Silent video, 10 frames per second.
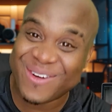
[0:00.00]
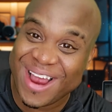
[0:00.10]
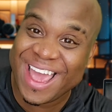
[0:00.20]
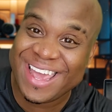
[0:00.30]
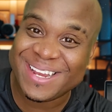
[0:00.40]

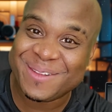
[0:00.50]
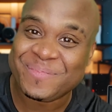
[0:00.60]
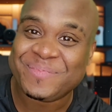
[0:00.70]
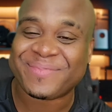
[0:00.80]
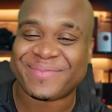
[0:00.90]
right?
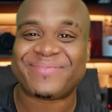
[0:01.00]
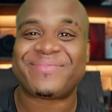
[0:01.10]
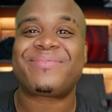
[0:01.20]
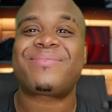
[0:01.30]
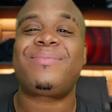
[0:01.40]

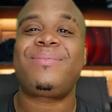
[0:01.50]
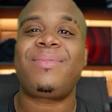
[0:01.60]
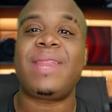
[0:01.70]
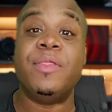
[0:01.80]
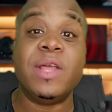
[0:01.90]

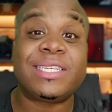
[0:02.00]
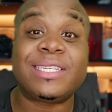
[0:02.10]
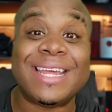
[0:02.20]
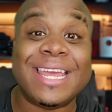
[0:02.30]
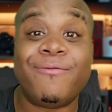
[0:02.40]
This
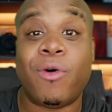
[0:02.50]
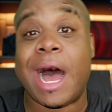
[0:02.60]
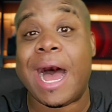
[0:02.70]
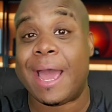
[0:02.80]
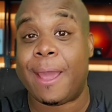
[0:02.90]
is the
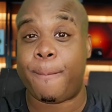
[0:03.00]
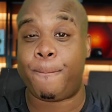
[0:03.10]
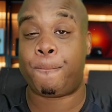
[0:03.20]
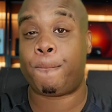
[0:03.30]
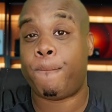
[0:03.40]
evil eye.
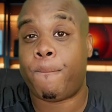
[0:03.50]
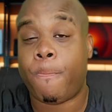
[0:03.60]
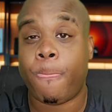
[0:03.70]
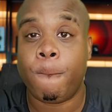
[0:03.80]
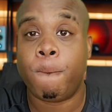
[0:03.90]

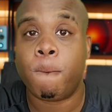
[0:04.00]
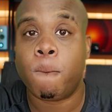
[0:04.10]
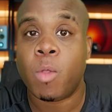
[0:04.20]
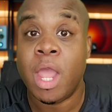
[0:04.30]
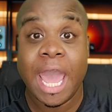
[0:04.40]

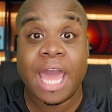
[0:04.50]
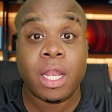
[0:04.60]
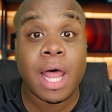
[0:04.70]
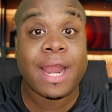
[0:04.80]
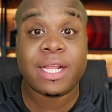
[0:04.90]

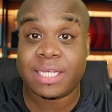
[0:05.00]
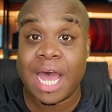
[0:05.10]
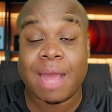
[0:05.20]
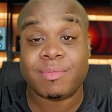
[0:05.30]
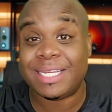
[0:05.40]
And a lot of
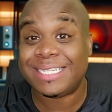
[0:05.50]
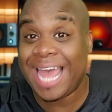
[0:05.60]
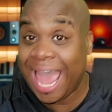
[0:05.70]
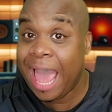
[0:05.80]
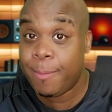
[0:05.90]
times
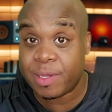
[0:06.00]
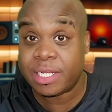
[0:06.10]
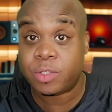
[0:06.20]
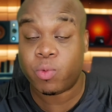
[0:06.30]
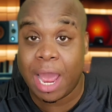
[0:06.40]
this
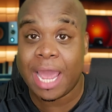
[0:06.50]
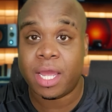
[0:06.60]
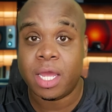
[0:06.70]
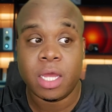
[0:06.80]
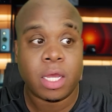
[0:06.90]
happens,
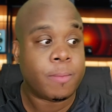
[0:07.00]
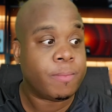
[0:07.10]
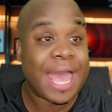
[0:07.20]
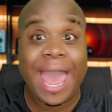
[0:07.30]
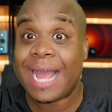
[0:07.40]
right,
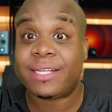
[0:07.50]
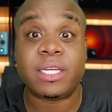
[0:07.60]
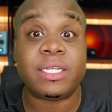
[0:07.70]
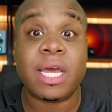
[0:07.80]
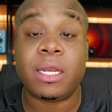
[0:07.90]

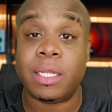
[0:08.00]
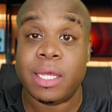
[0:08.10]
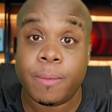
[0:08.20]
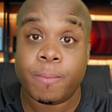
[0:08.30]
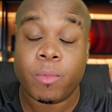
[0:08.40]

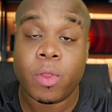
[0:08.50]
accidentally.